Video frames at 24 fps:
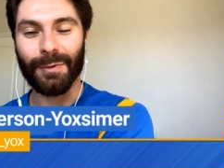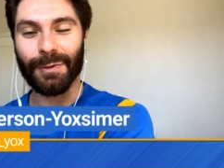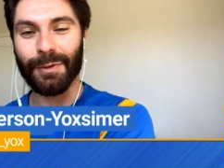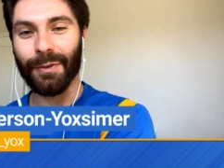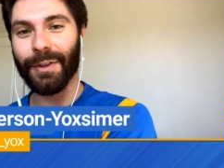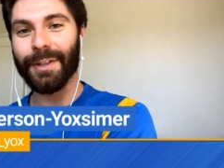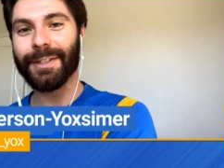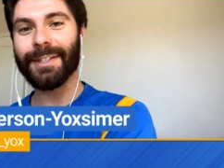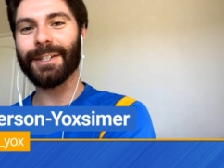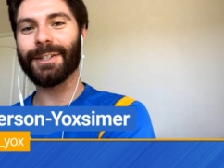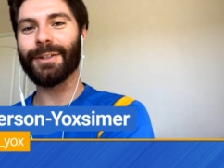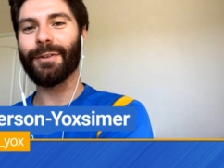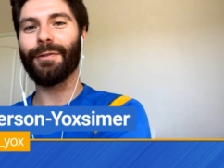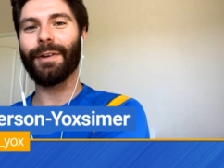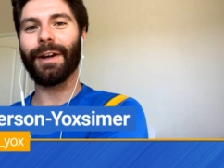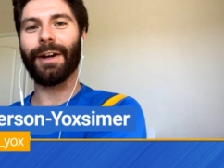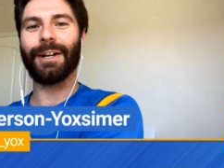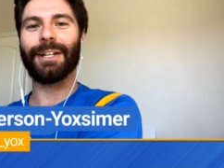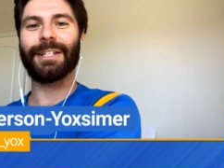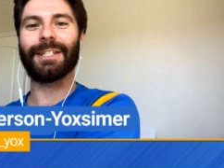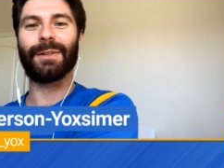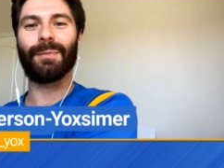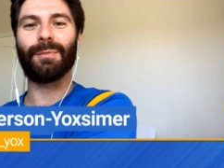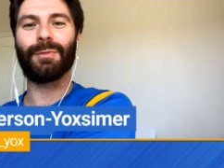So, this is a
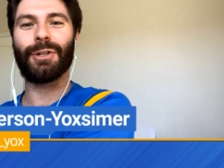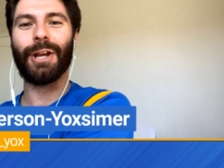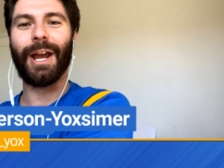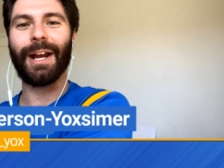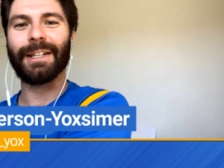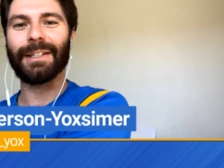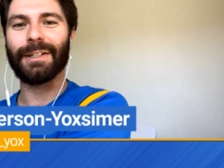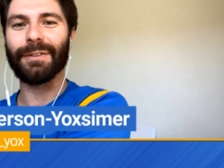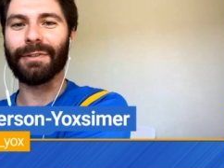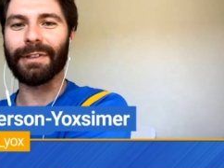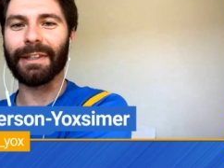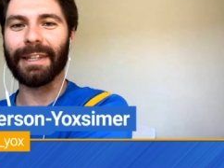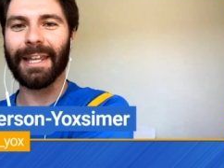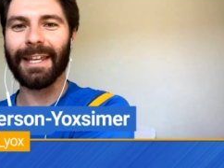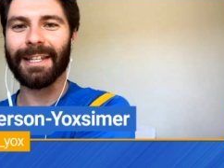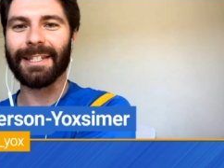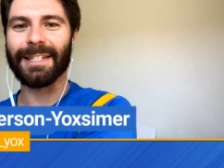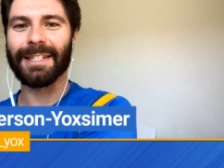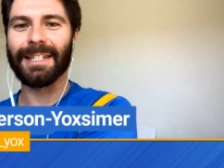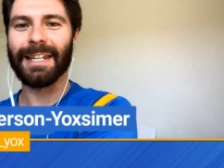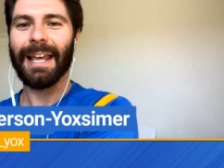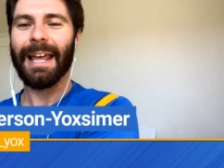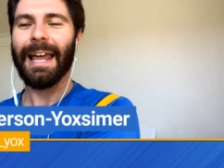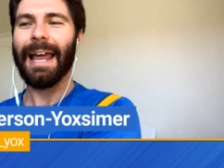very subjective
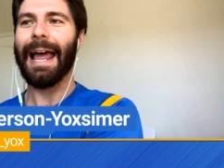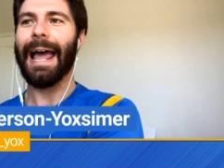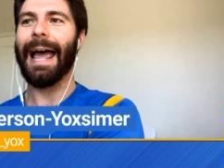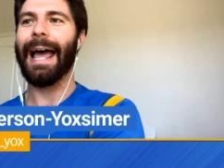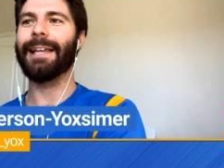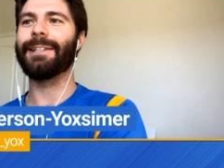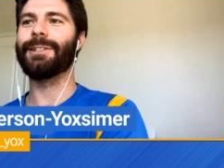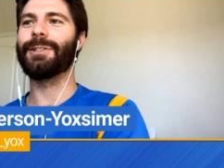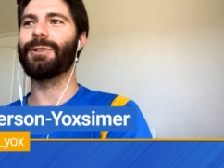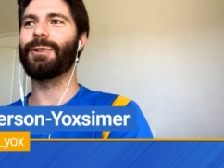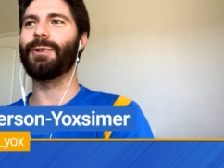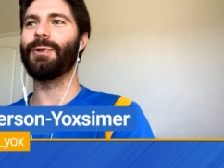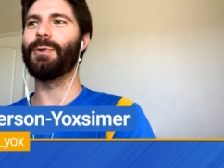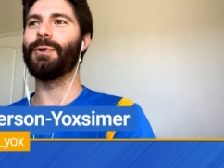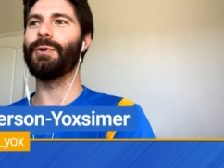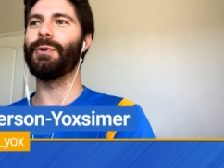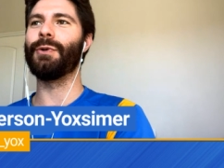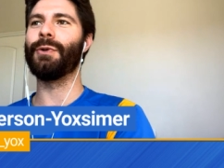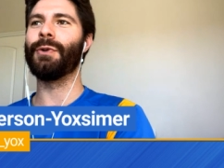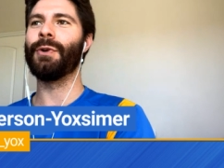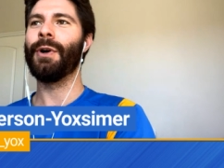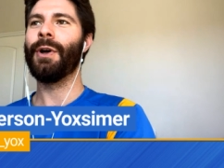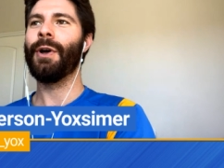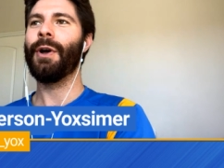list as
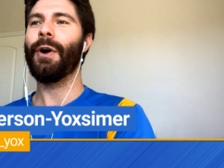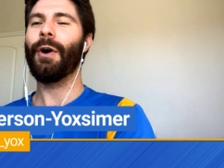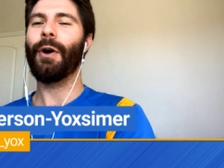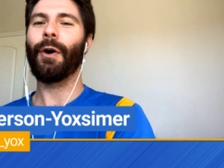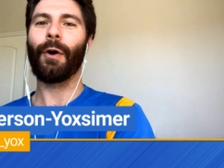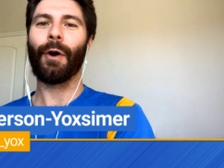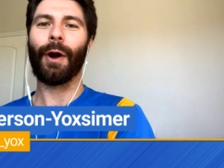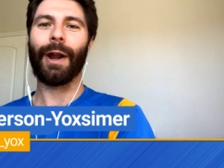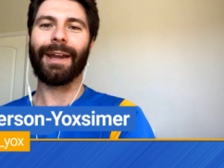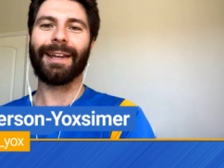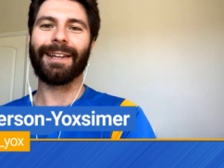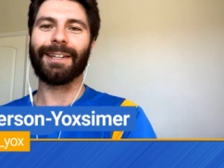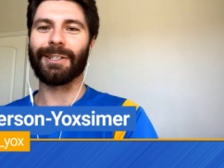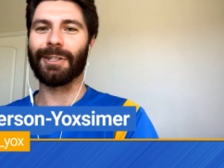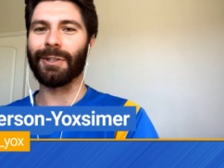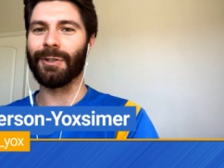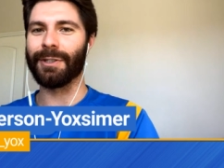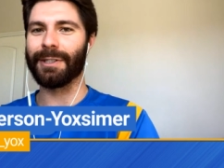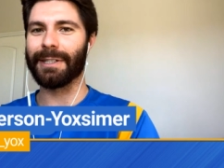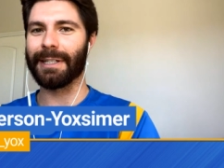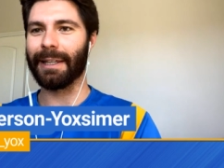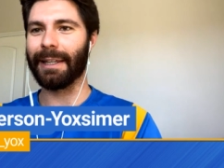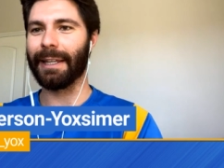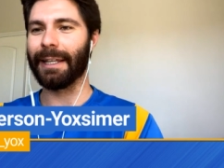to all right, is
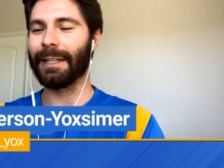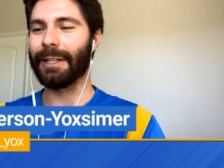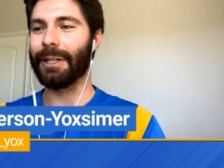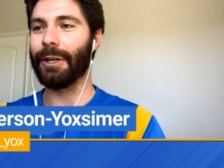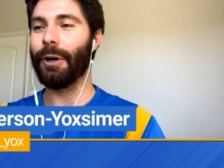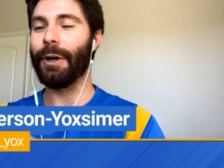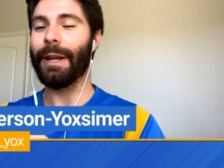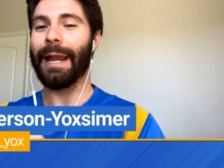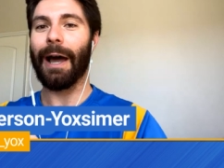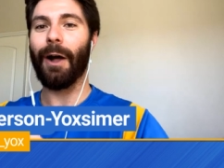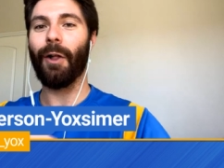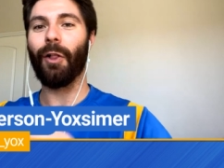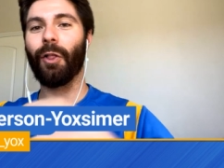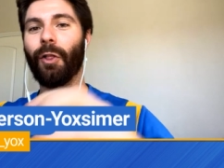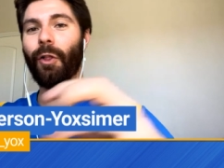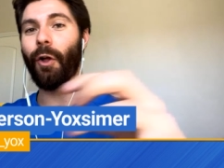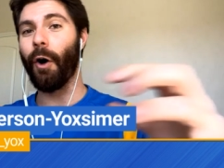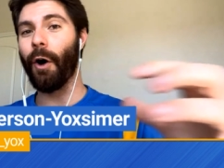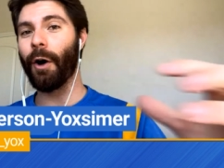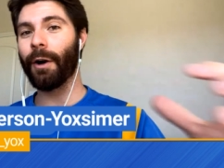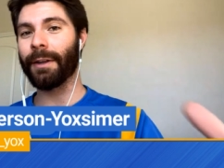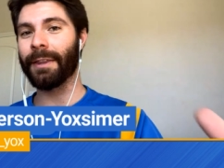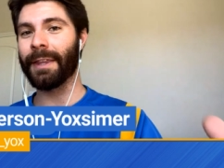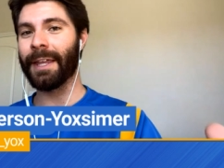UCLA good? How
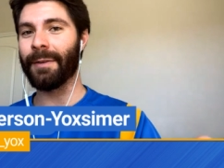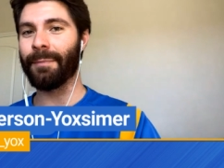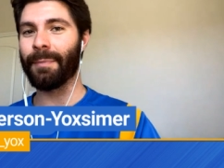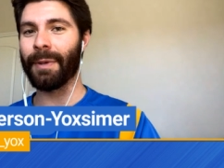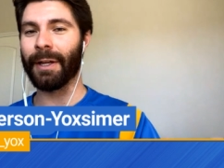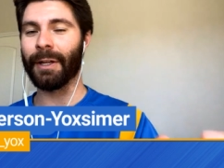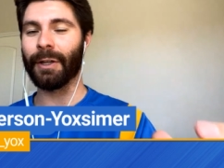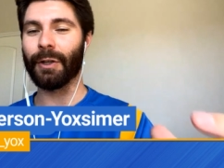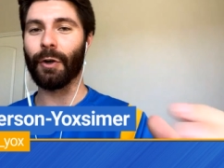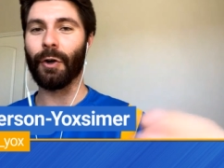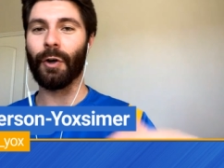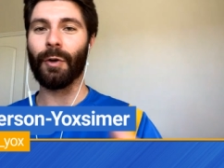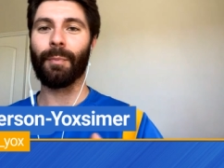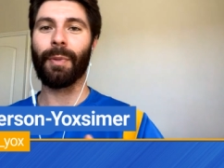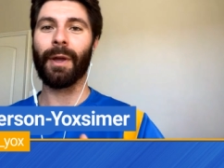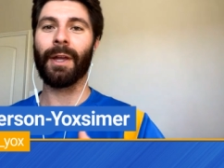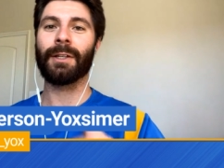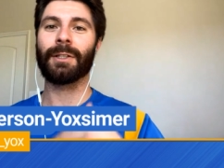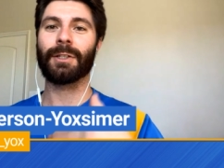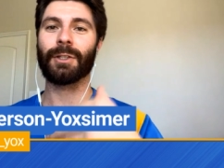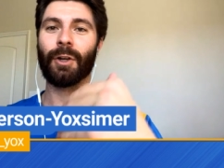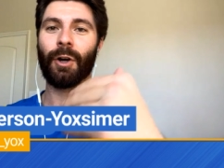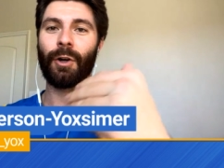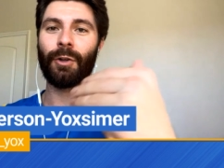long have they been good
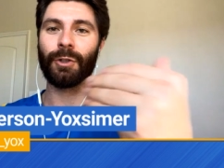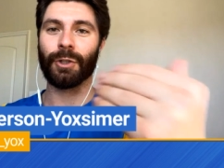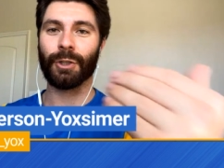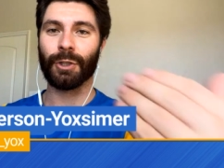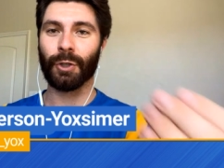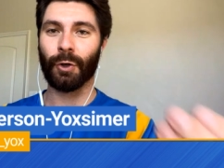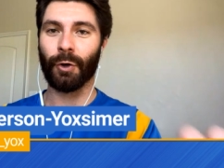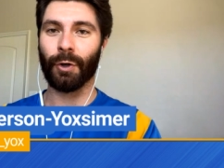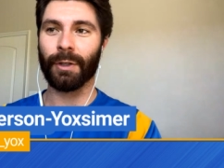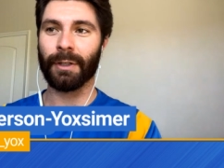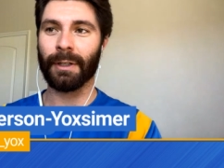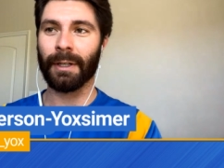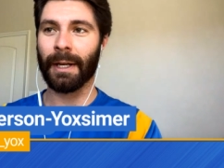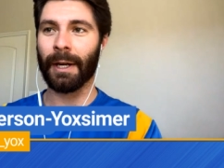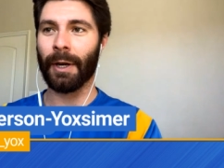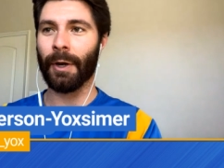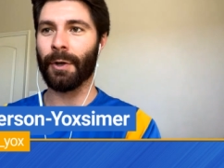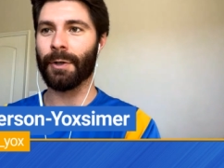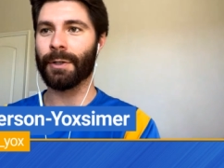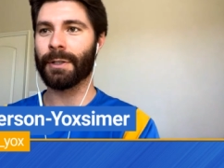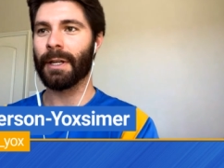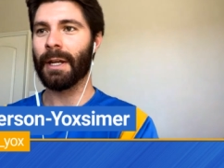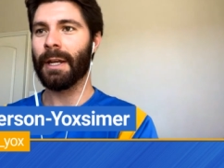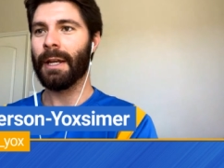based on certain
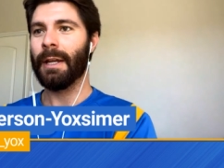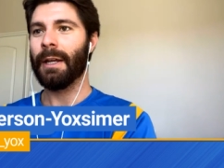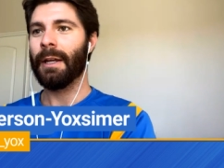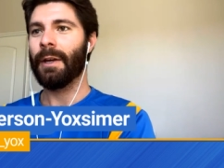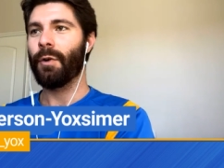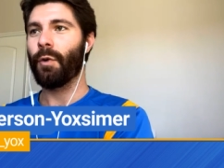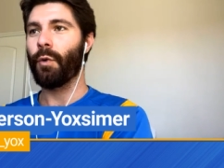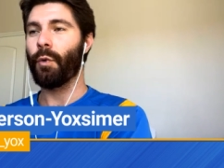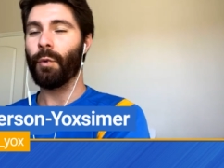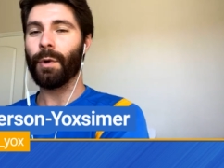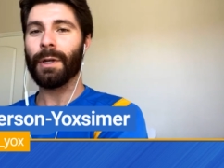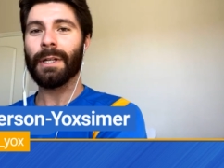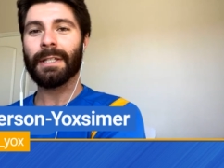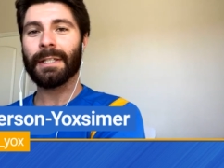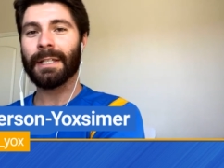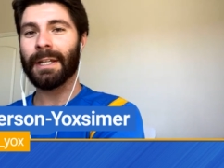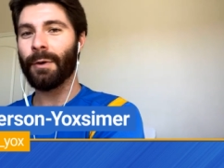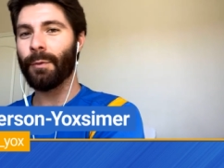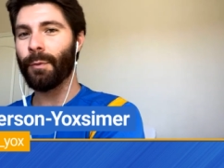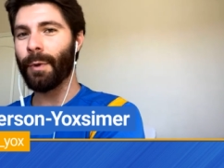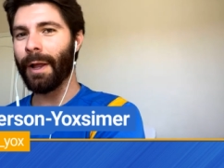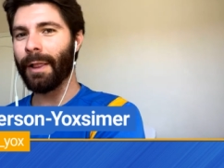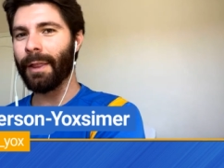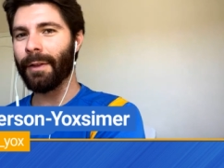years?
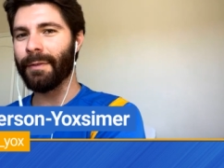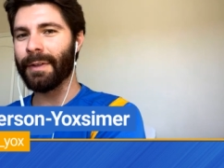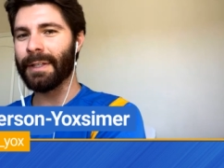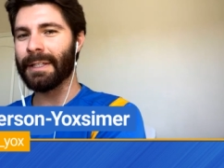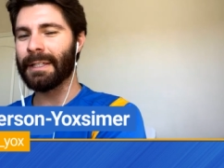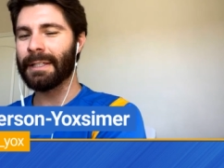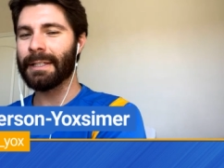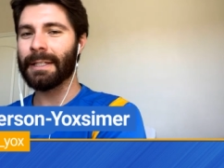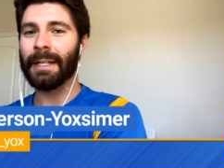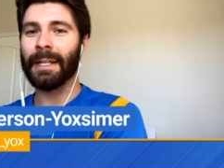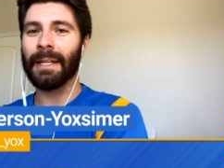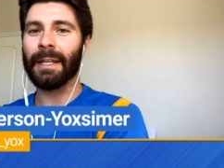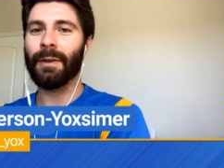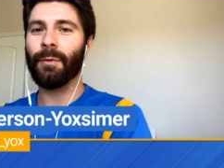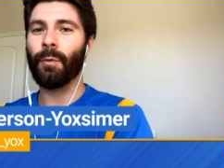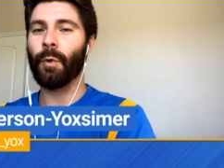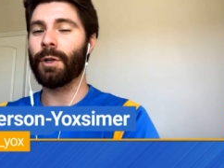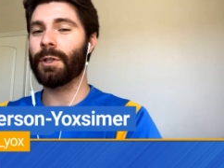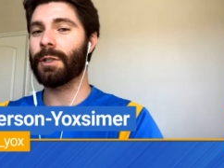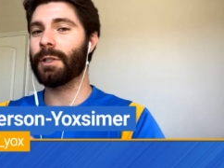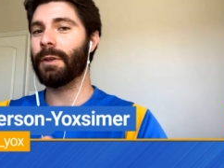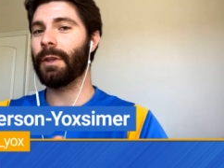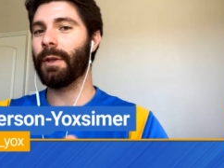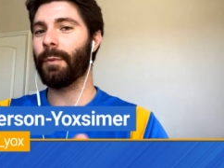recent relevancy,
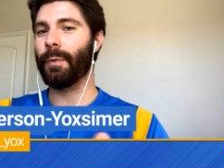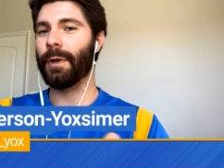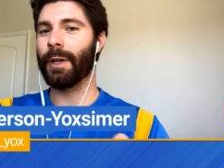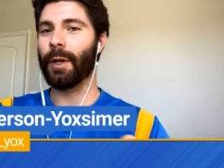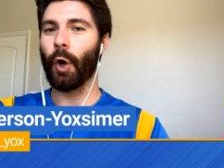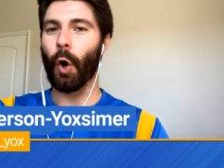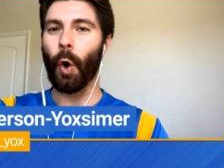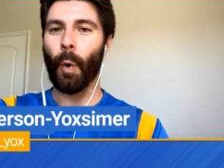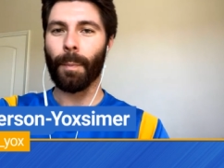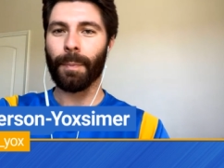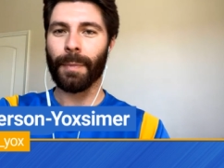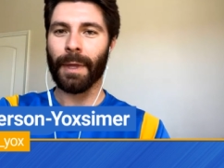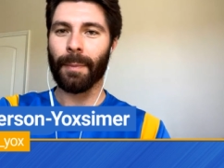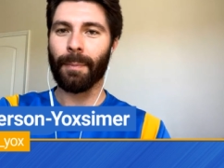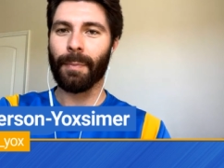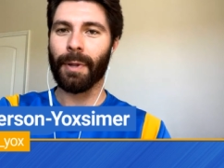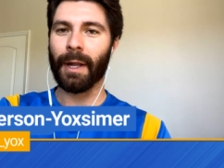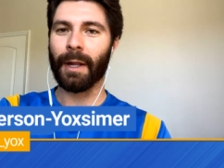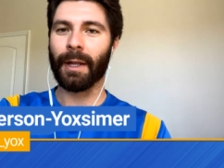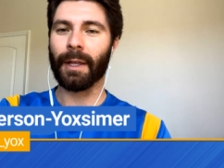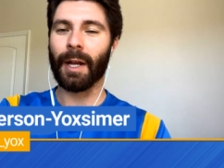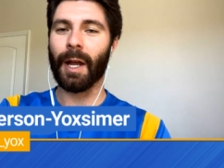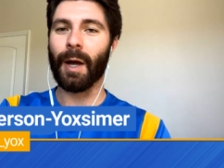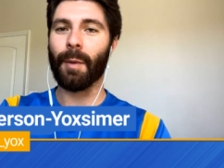which we hope they
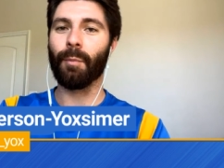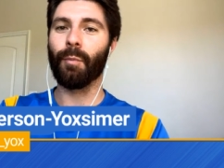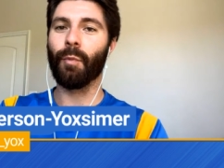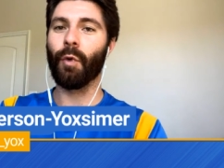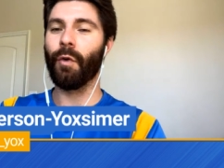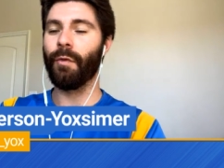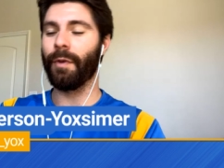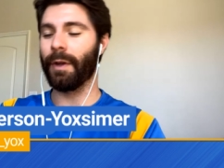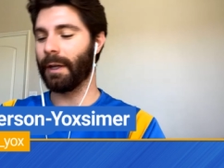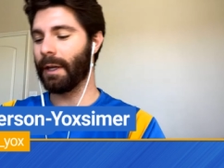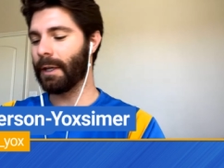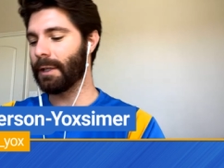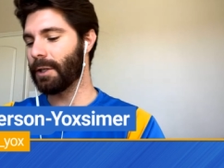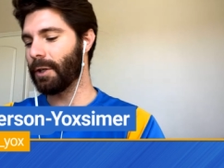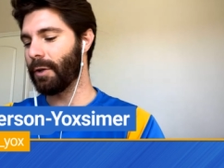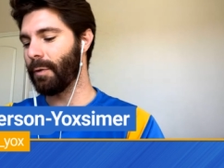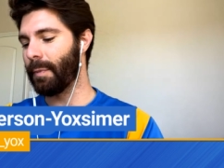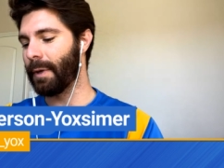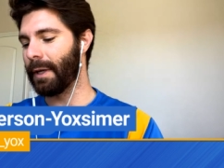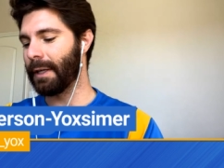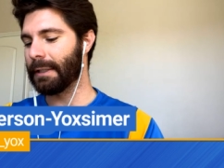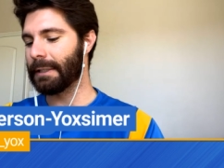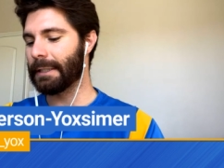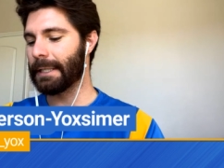pick it up moving into the
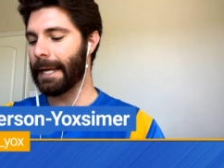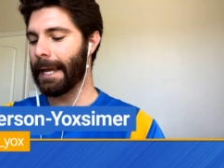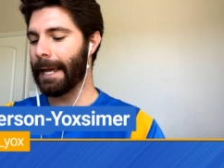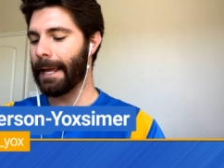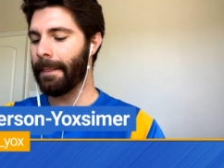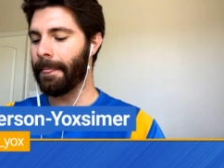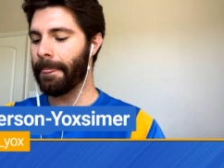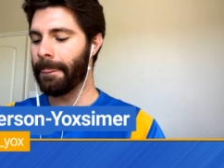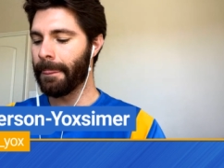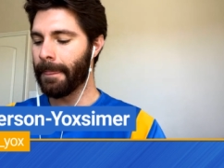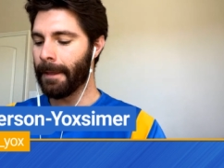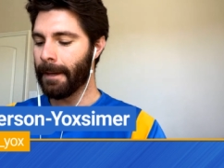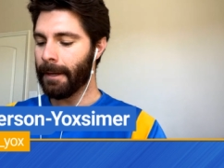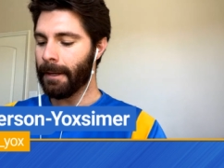Big Ten.